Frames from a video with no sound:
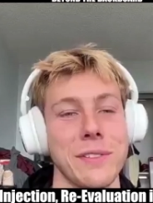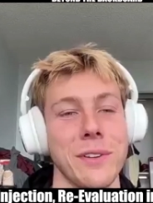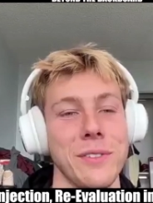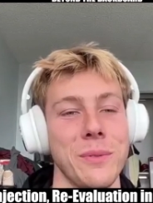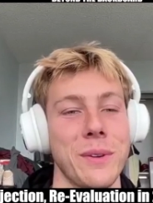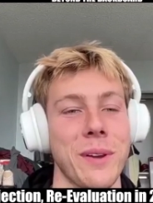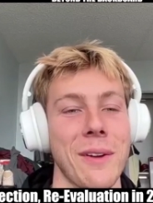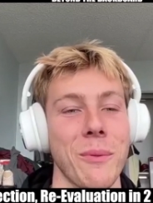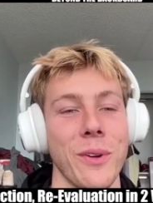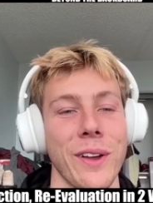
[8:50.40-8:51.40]
So I will say,
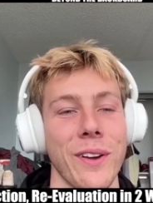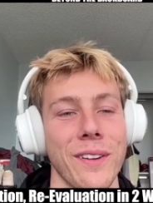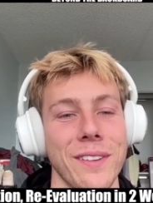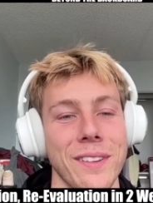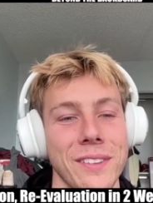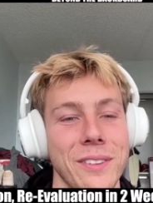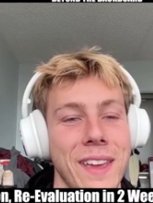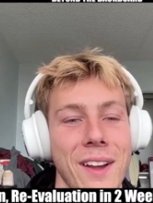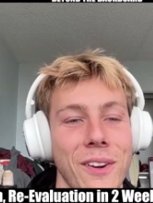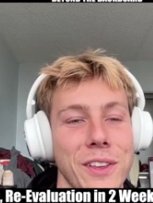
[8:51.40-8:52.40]
you
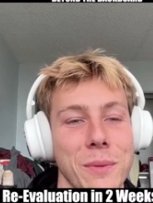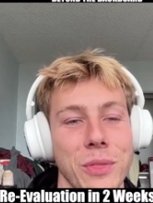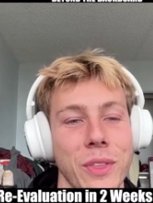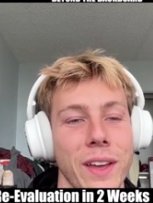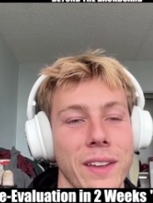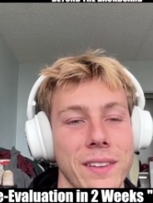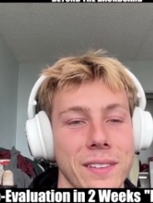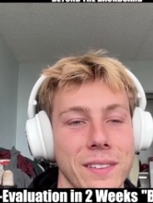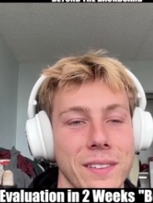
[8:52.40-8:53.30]
can't. I've never successfully